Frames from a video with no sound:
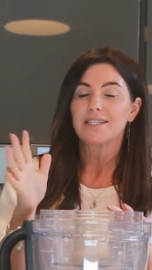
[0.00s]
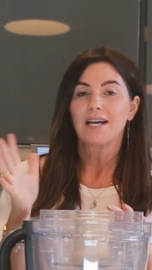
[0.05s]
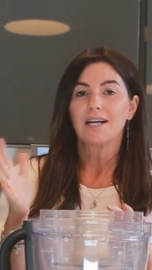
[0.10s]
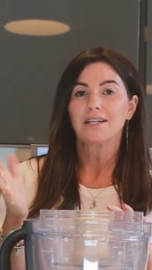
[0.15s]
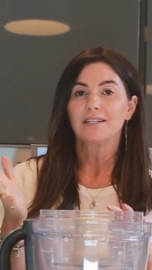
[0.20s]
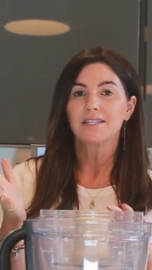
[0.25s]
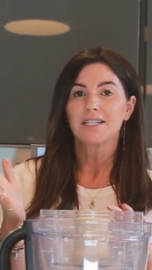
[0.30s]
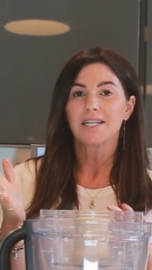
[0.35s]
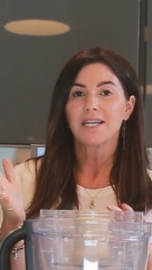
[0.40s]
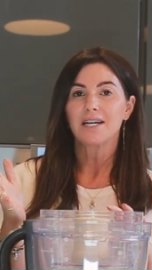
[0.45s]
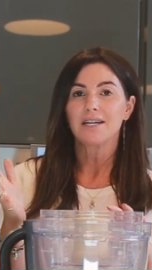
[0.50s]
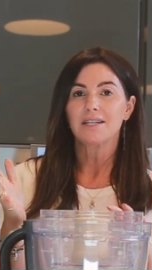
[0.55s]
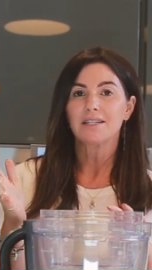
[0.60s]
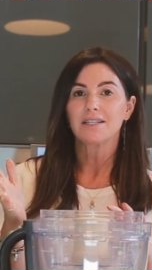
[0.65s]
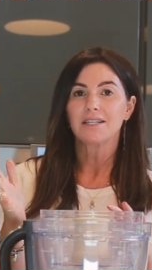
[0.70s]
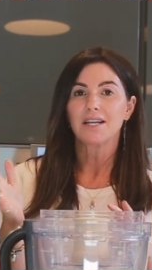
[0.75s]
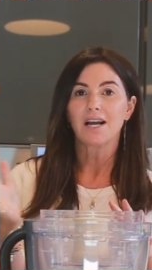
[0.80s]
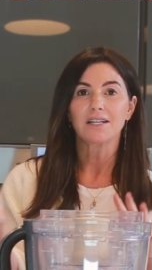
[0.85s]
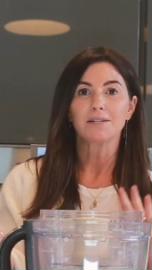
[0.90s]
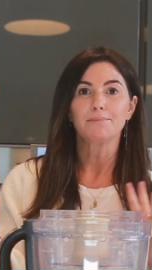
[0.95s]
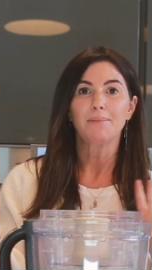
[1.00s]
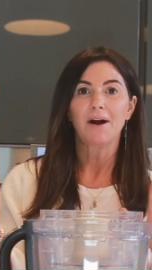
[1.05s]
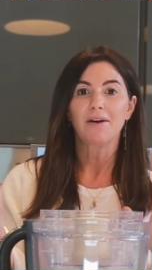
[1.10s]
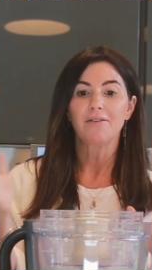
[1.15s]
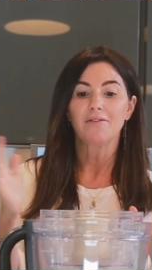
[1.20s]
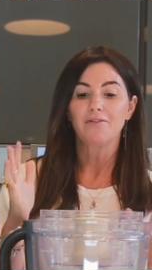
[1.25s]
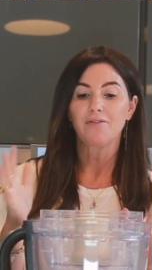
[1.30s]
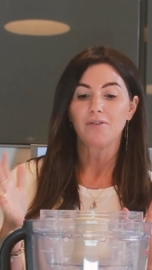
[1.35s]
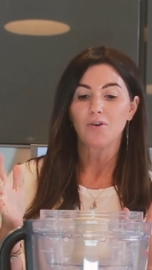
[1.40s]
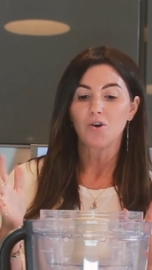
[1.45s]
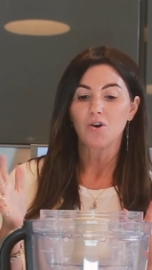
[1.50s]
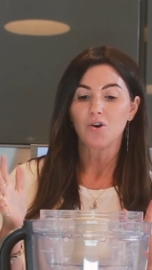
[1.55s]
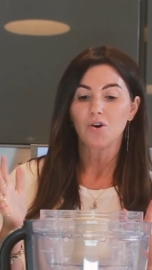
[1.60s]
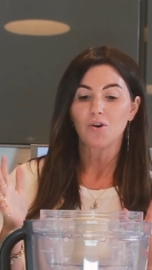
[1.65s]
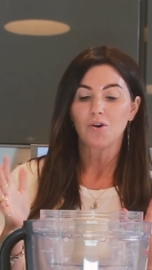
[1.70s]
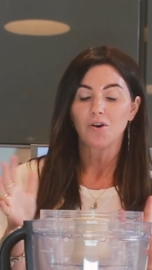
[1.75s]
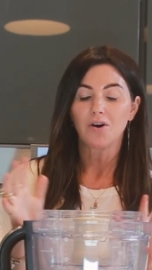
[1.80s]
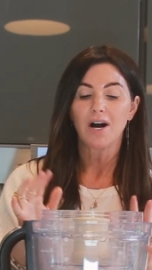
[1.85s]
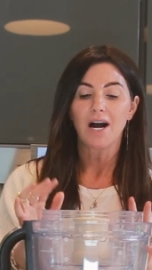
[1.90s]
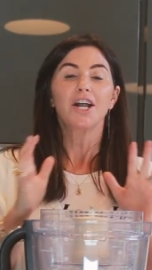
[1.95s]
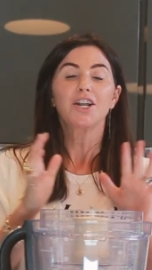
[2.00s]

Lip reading: Celsius, gas mark 4.